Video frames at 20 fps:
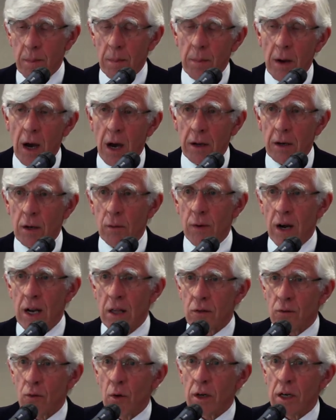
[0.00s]
argue very
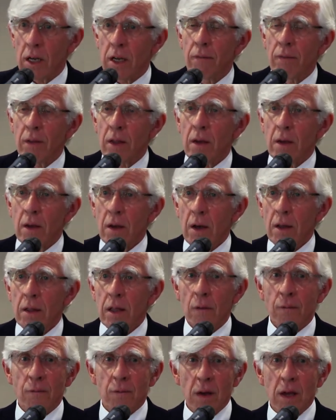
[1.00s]
strongly
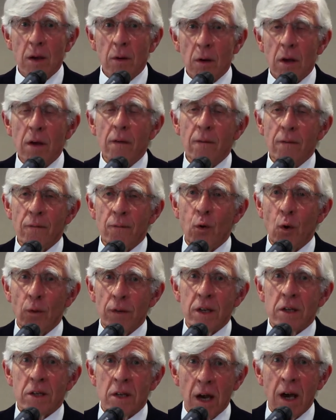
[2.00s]
that for
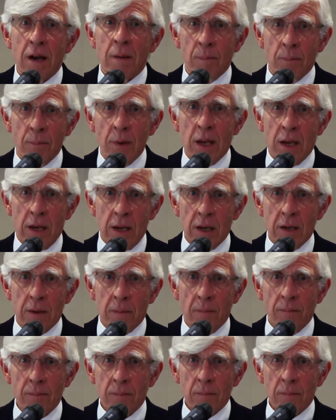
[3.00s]
the time being,